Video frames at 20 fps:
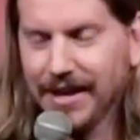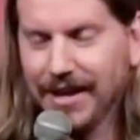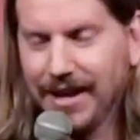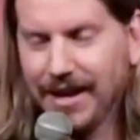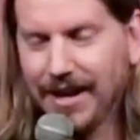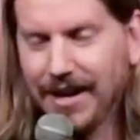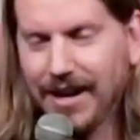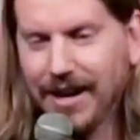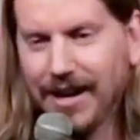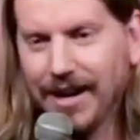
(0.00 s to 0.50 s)

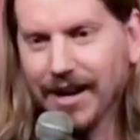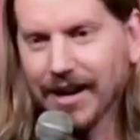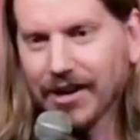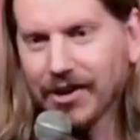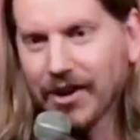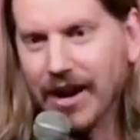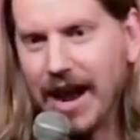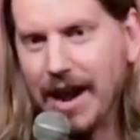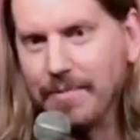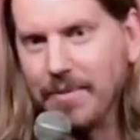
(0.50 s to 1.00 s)
Oh,
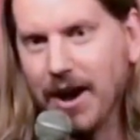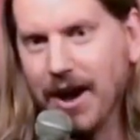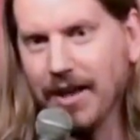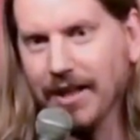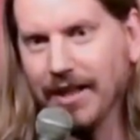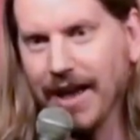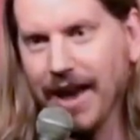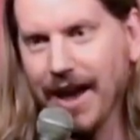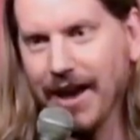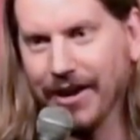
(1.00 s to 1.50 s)

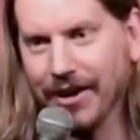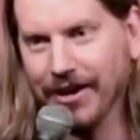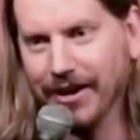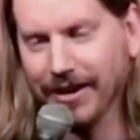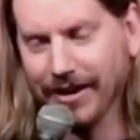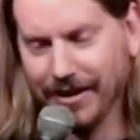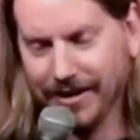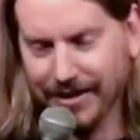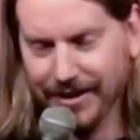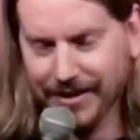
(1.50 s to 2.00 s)
grandma
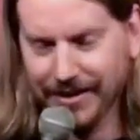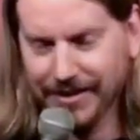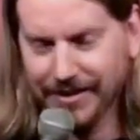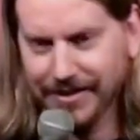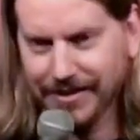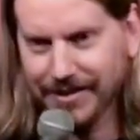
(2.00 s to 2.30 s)
lantern!